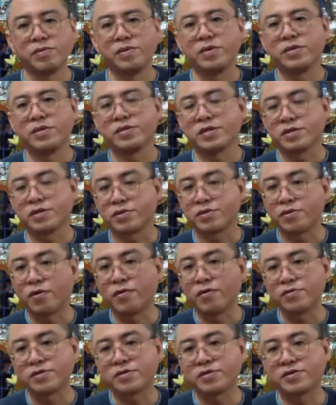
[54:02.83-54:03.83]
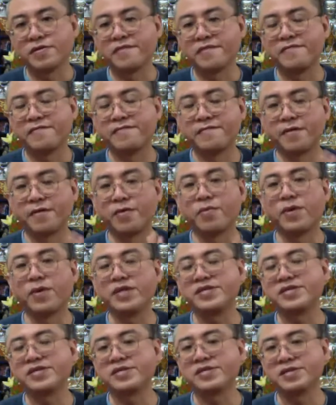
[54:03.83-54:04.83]
the thought for
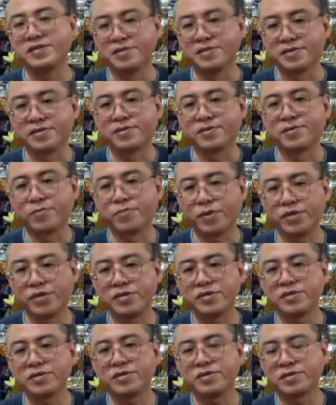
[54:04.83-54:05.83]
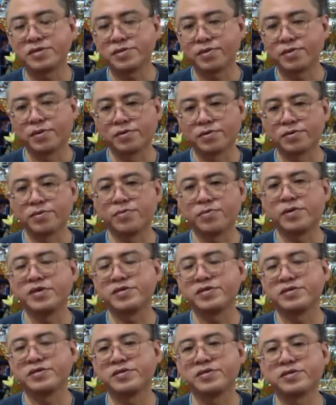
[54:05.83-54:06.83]
what it is. What is this thought? What
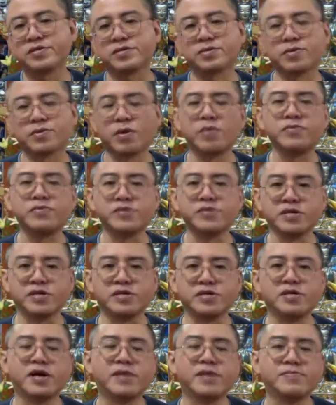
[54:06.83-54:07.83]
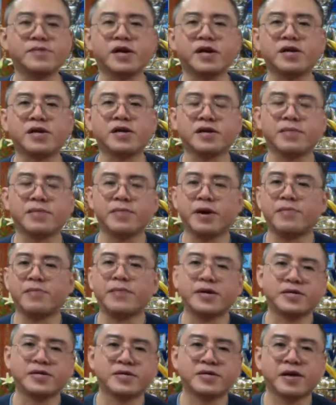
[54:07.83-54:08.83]
is this story that I'm telling about
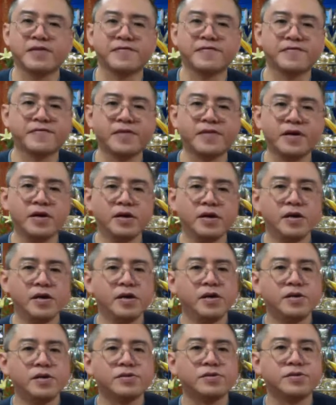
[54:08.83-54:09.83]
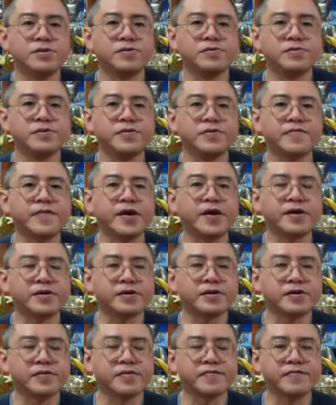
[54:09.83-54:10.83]
myself? So in
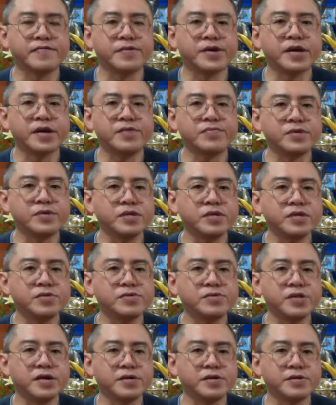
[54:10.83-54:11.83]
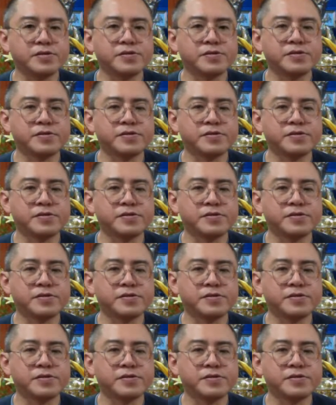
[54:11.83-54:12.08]
fact, if we get really good at it,